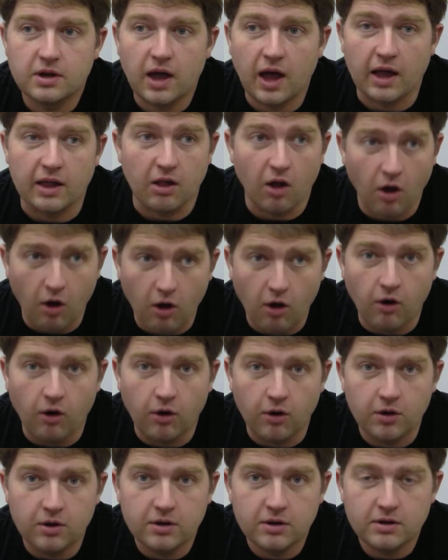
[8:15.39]
at
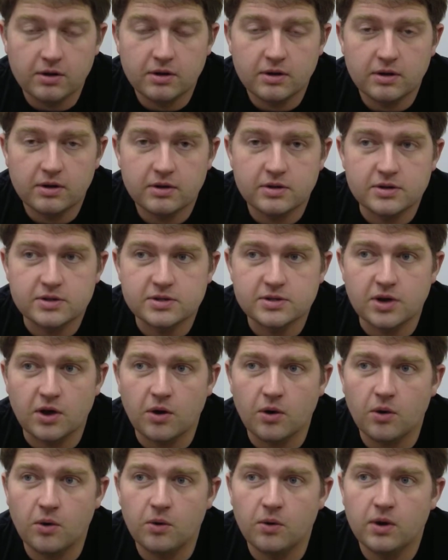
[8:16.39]
all.
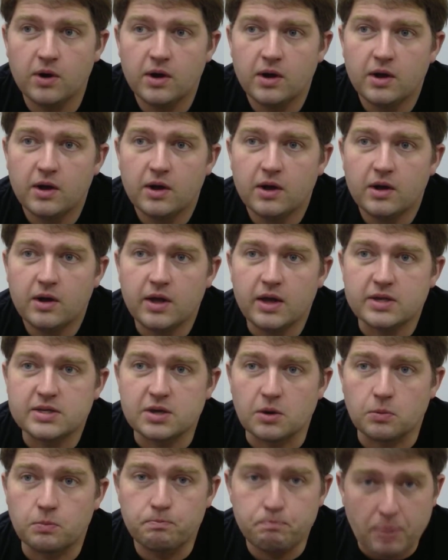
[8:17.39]
So it's
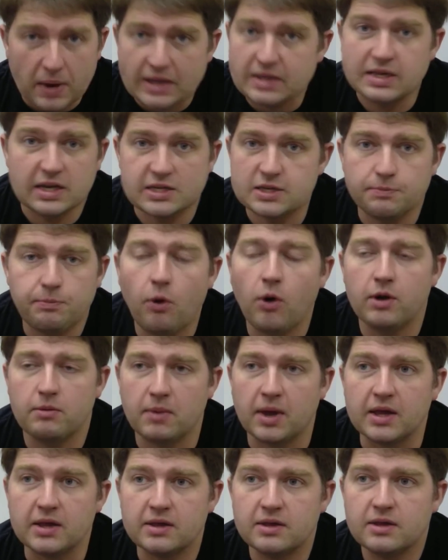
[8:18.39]
a big
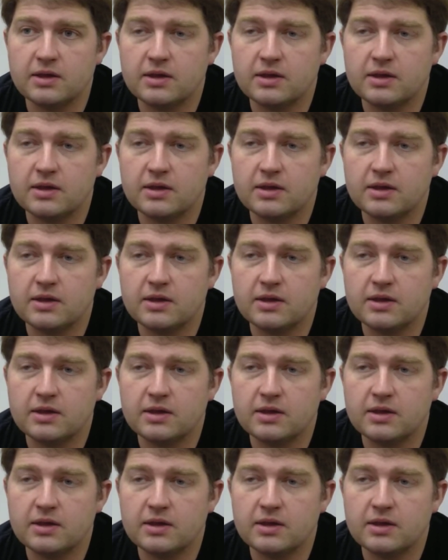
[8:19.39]
disappointment.